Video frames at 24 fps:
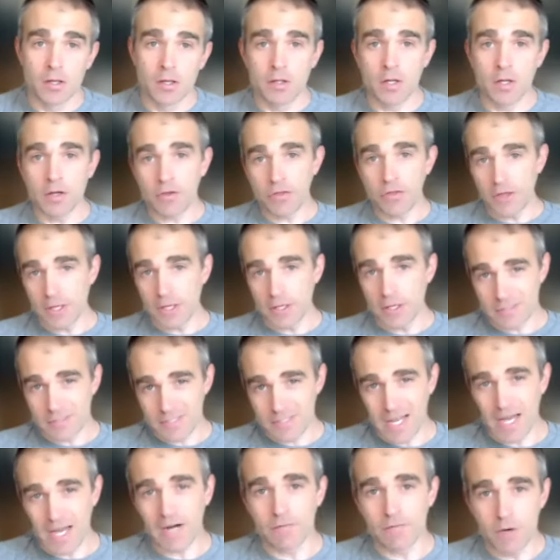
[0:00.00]
The other thing
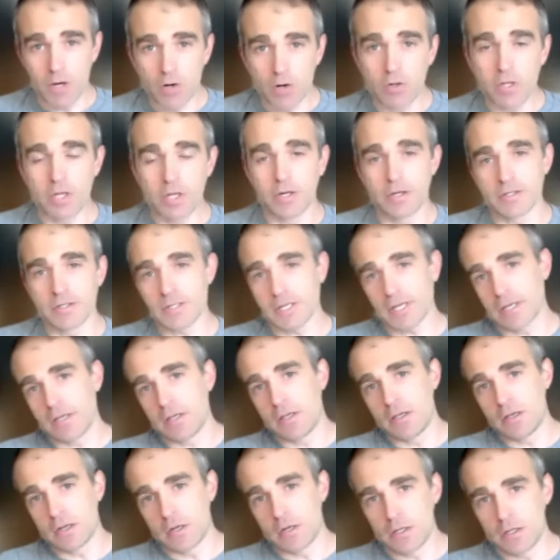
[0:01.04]
to kind of note here is,
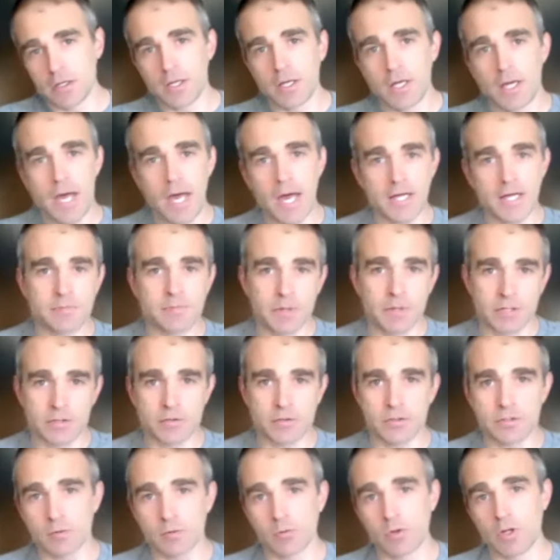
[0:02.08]
you asked me to
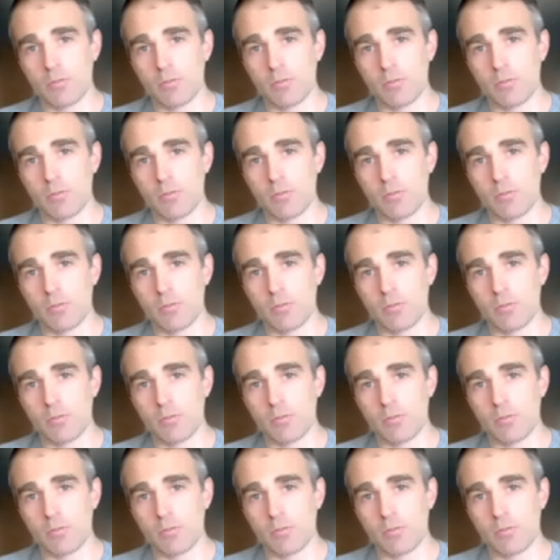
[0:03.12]
sort of say, well,